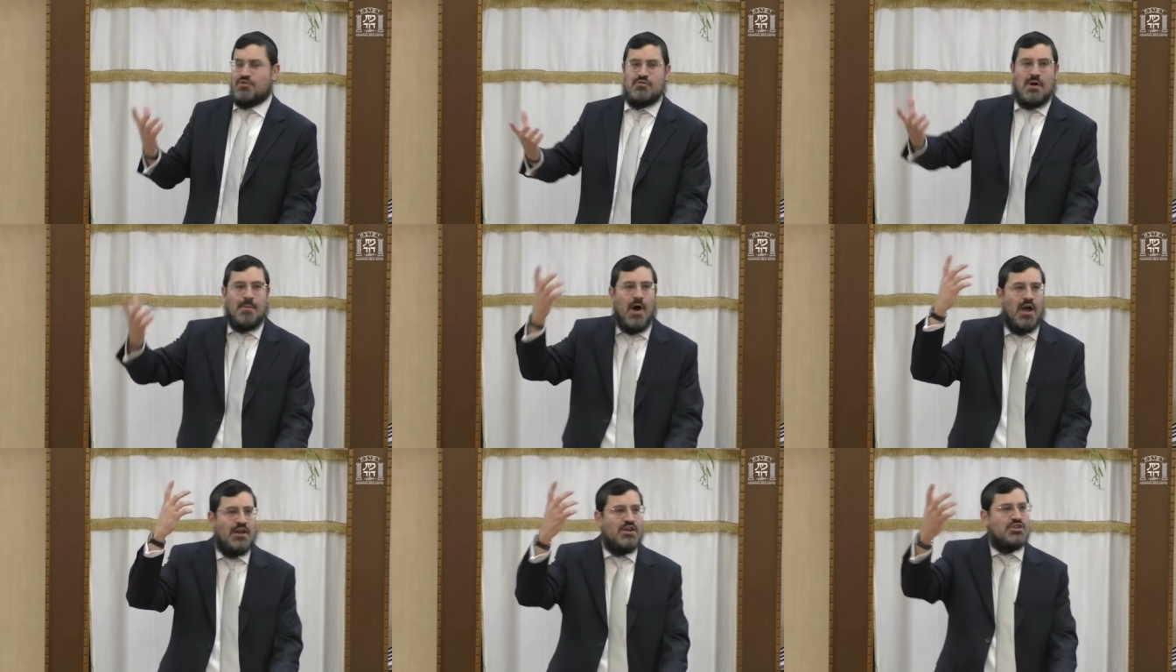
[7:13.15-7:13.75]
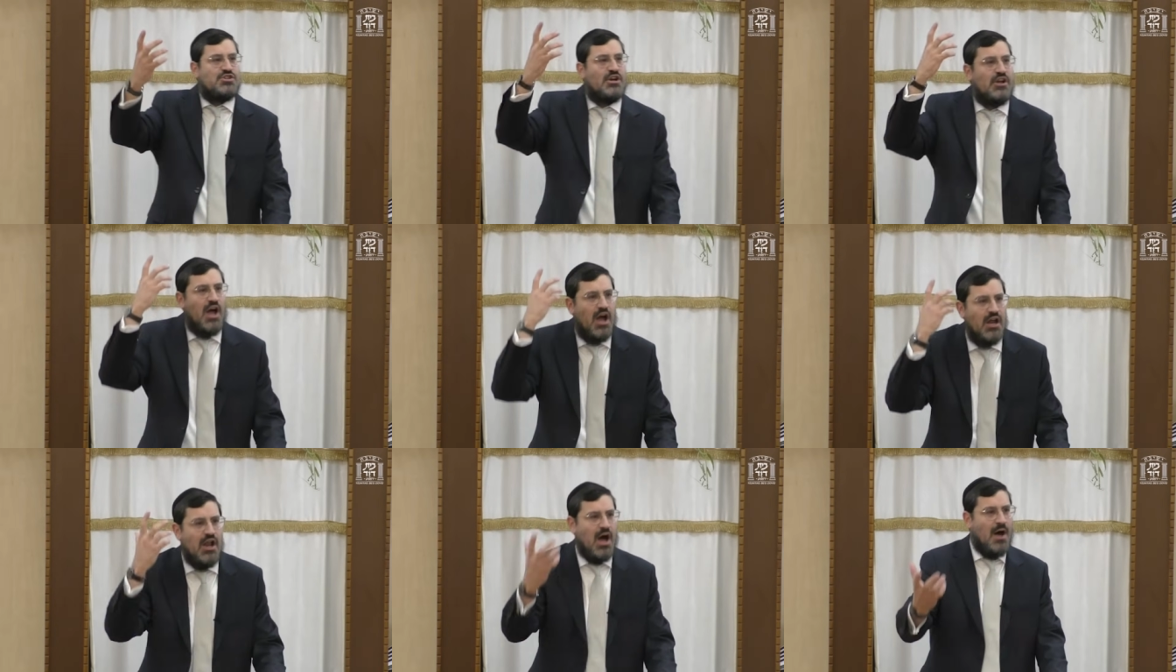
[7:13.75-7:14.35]
the Rabbeinu
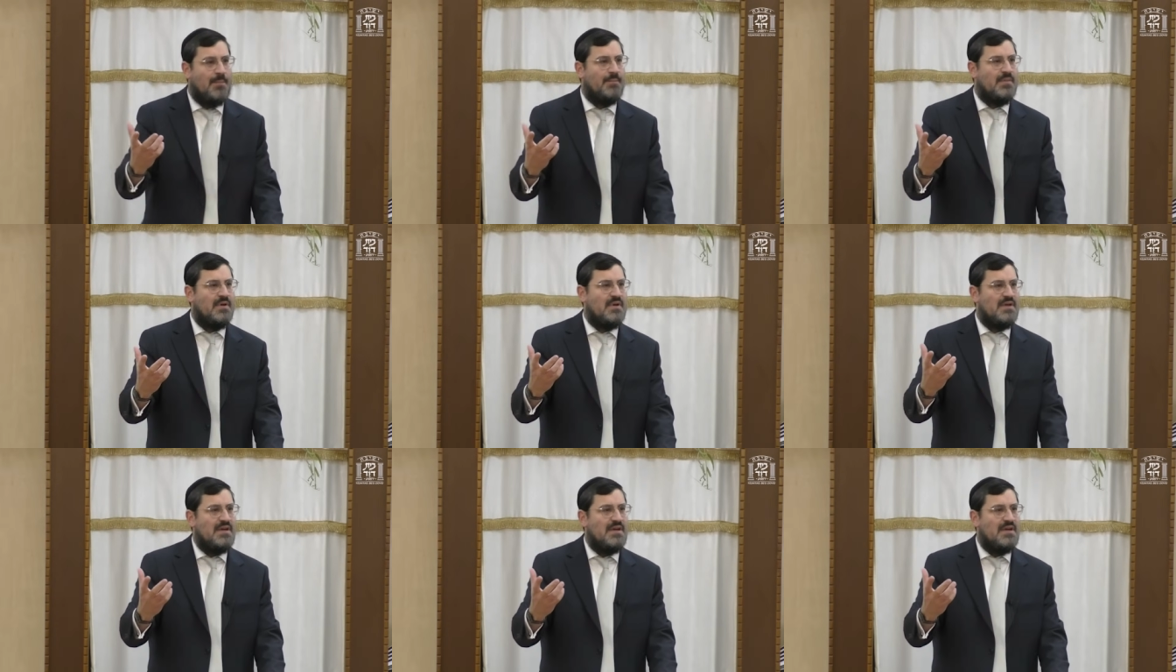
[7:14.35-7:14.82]
Shalalim."